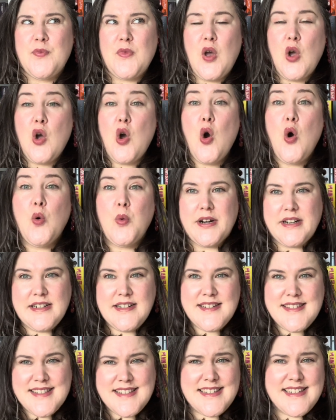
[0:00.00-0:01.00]

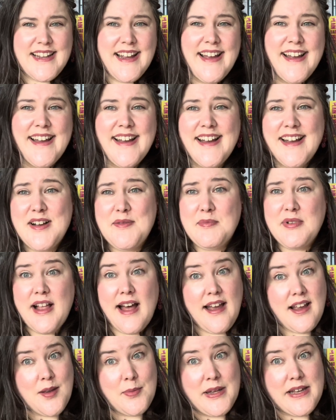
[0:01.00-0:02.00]
coerced,
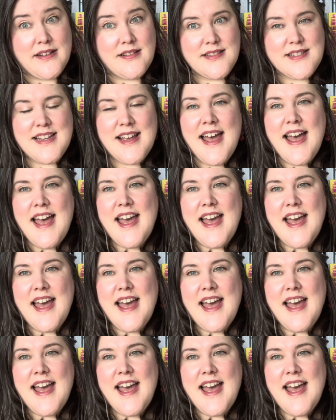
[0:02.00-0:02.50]
blackmailed